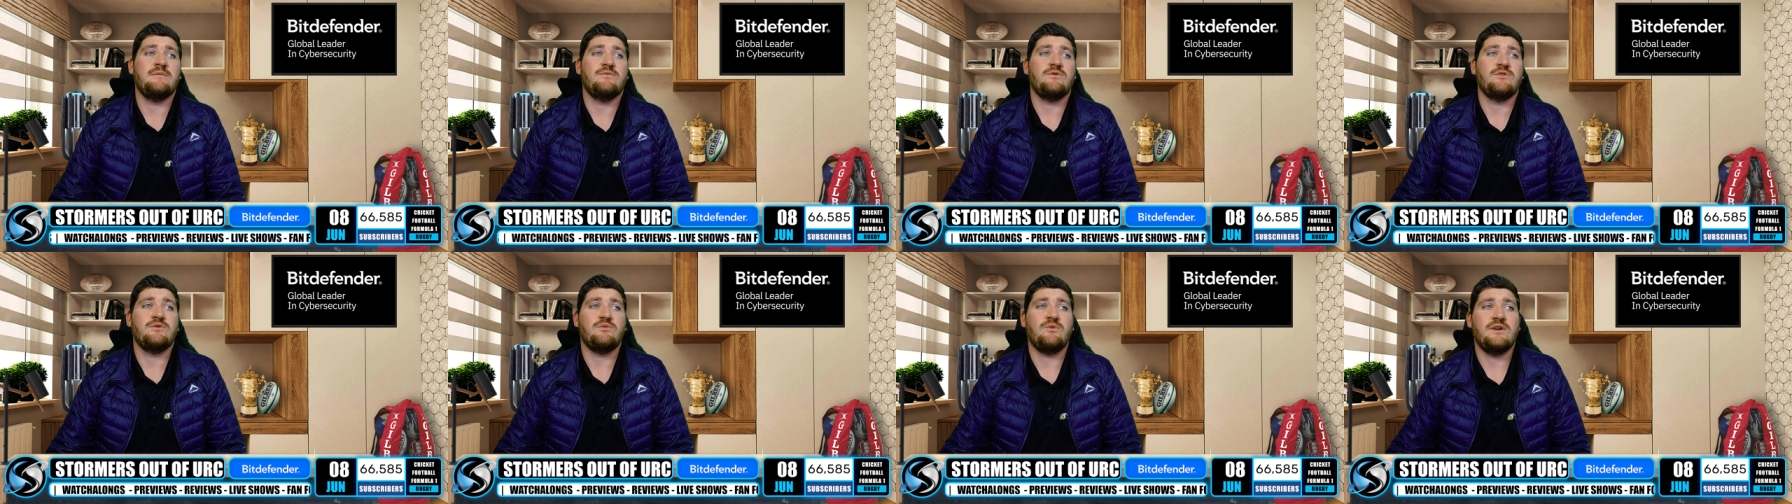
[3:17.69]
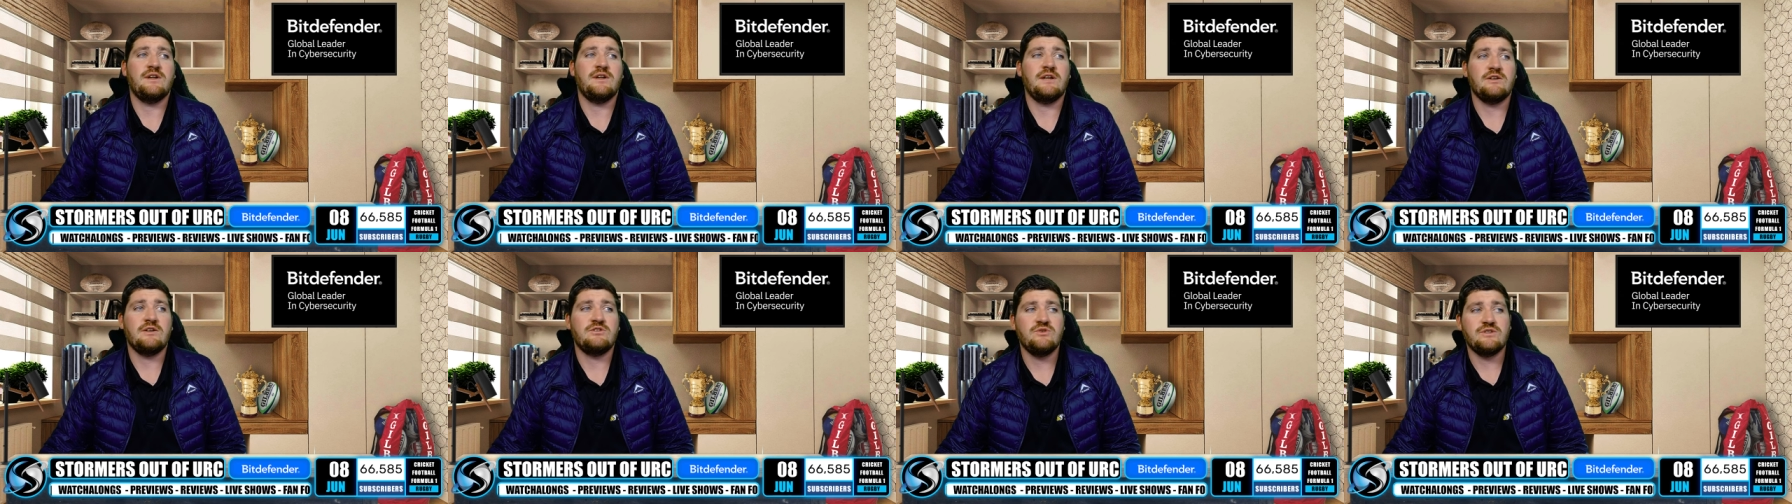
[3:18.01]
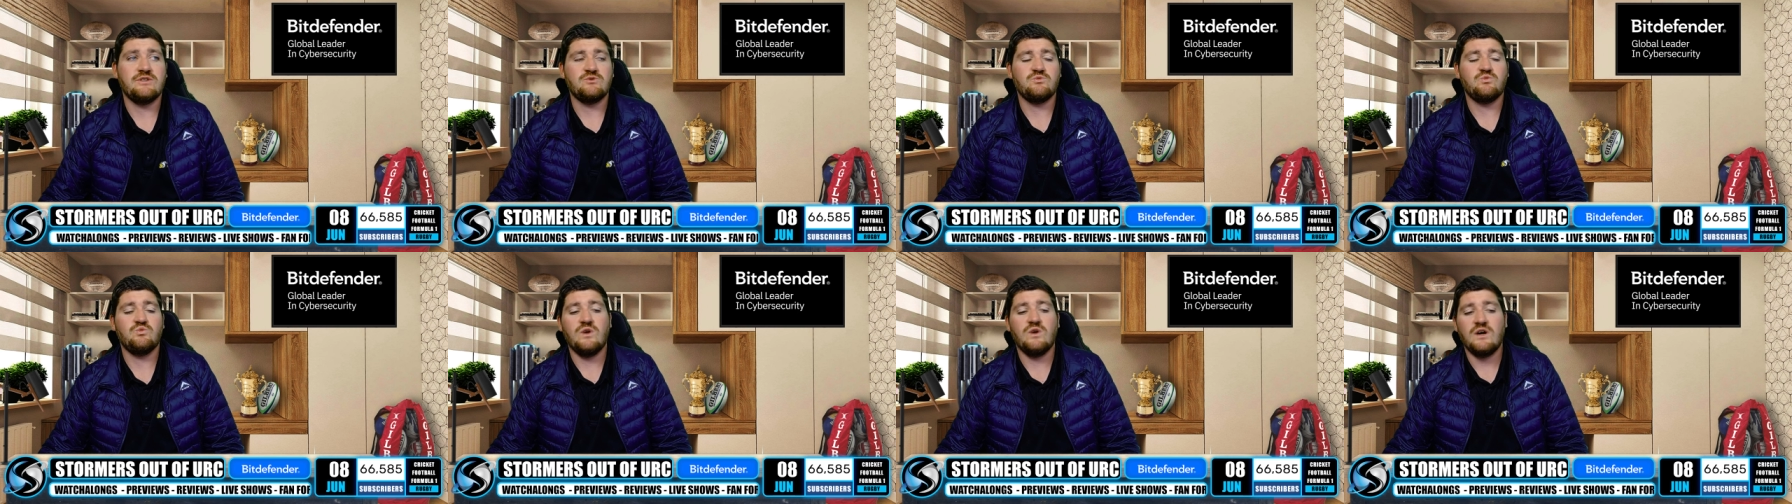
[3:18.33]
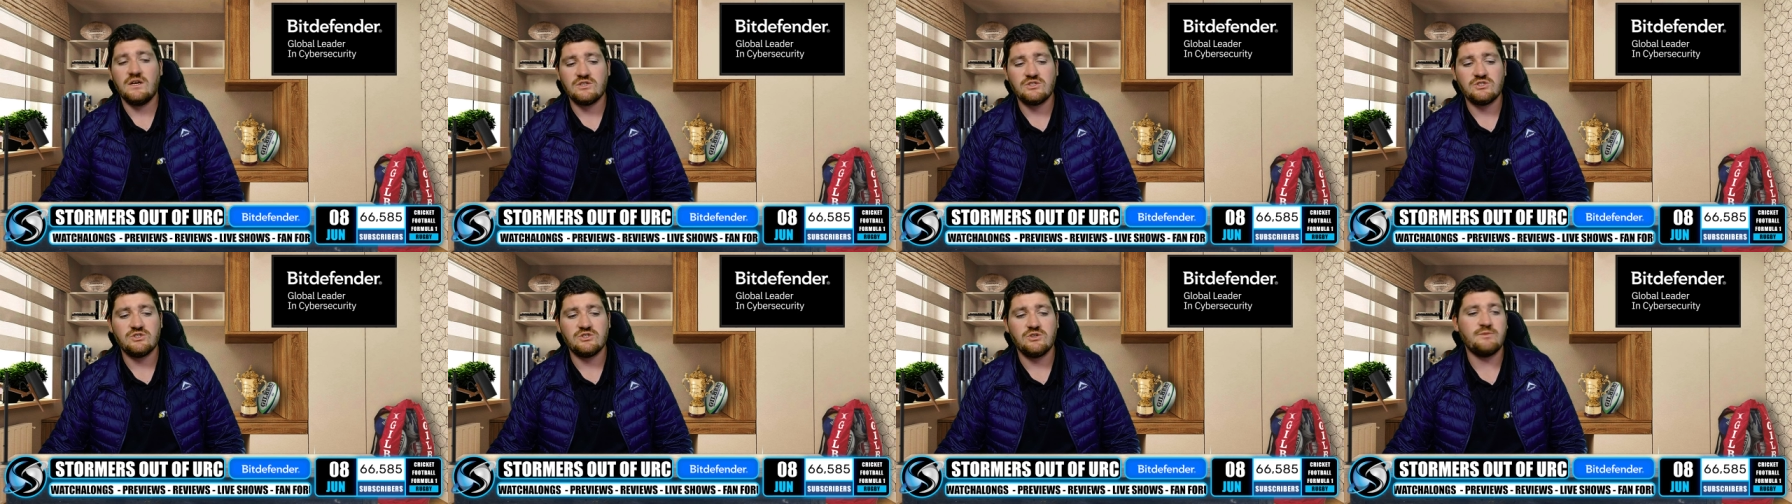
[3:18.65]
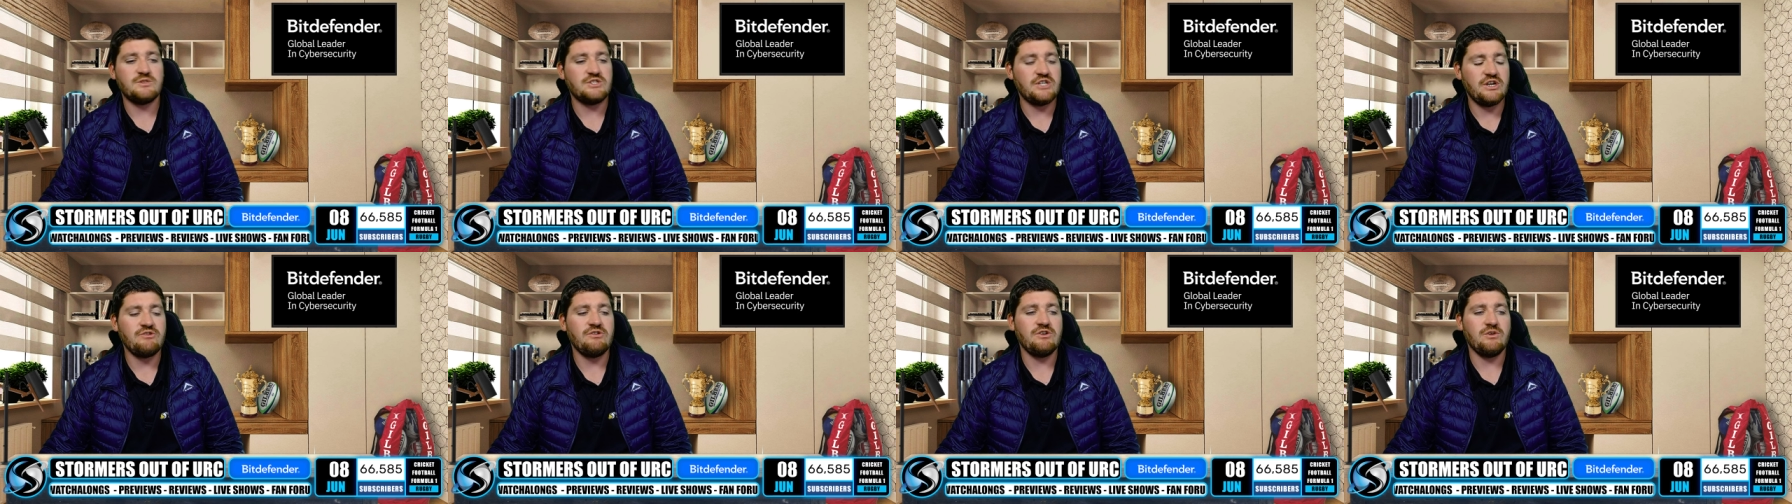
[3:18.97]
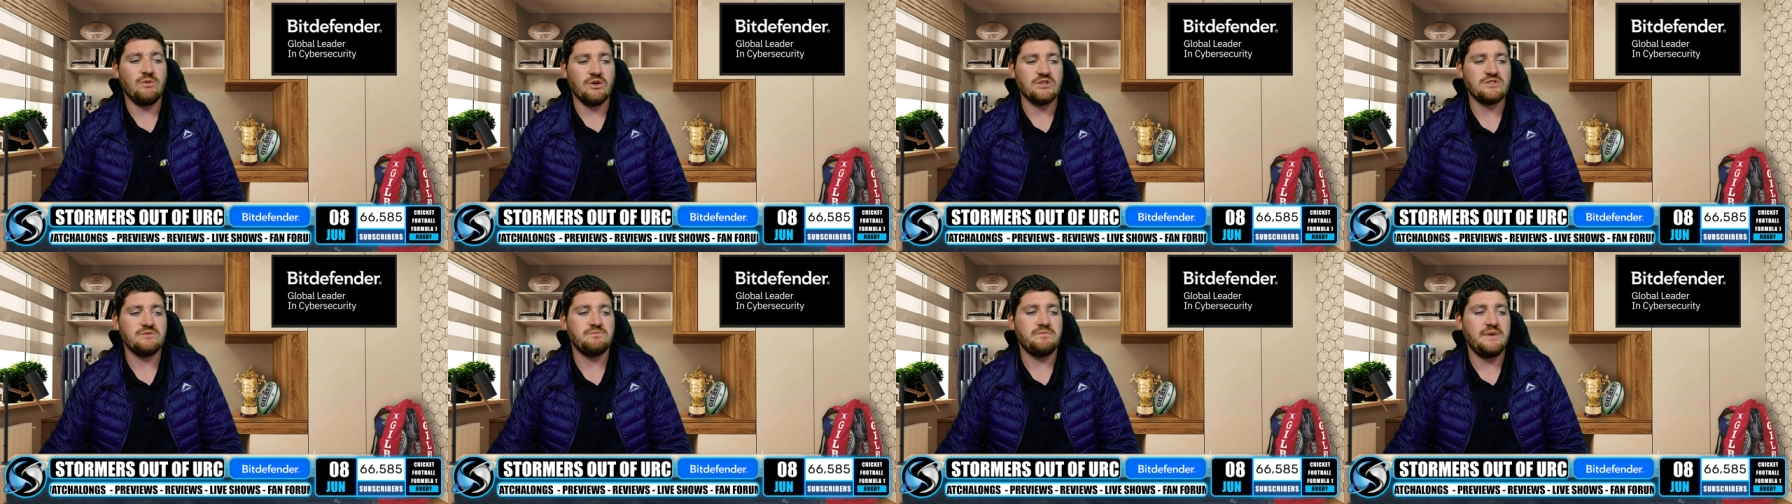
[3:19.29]
with one or two as well. So generally it
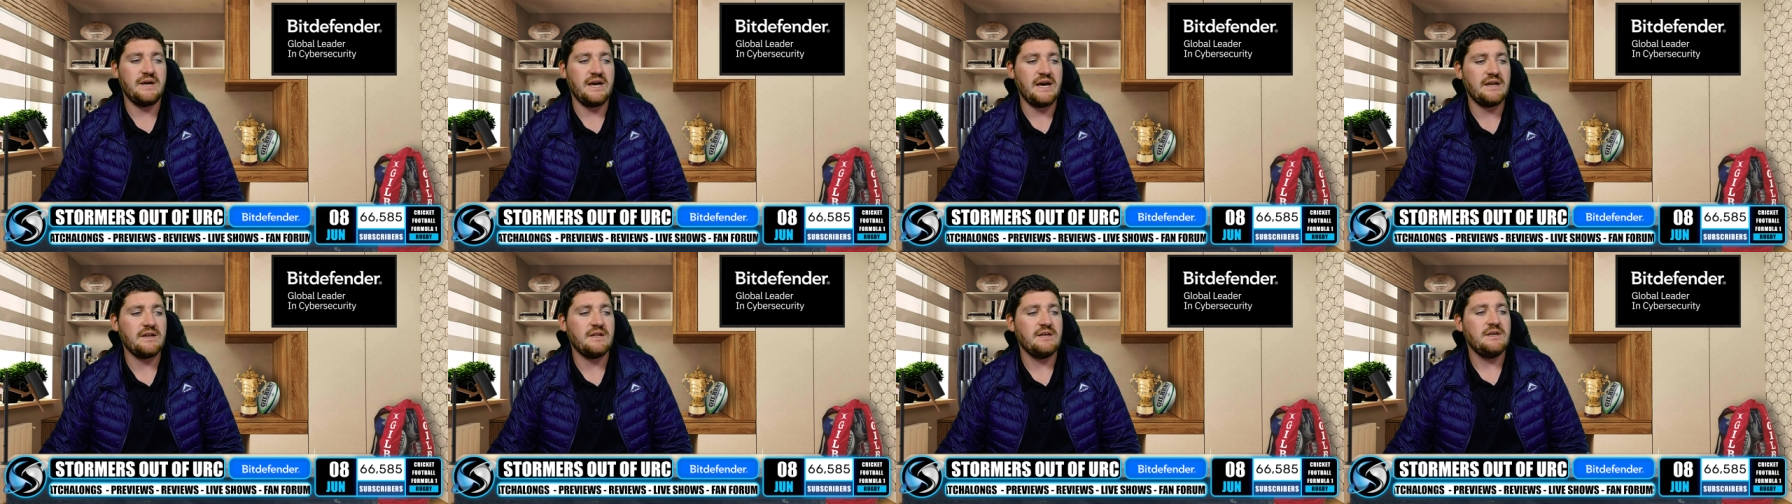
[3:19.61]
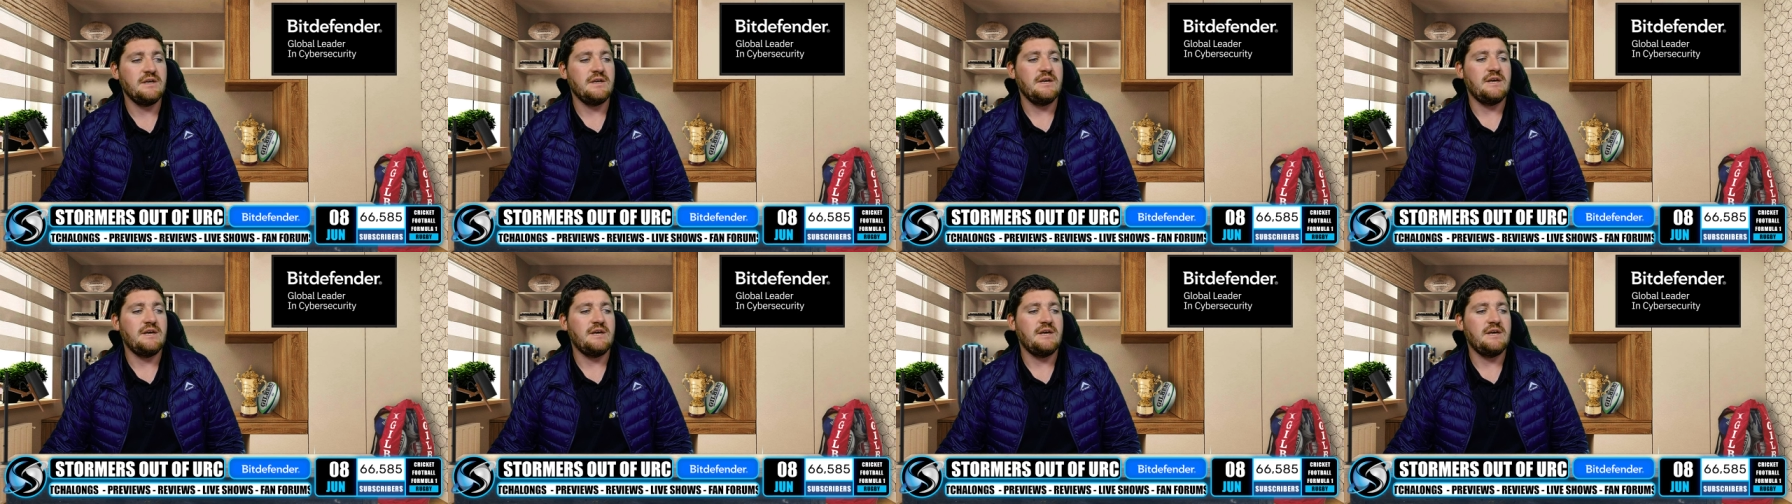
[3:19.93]
wasn't bad.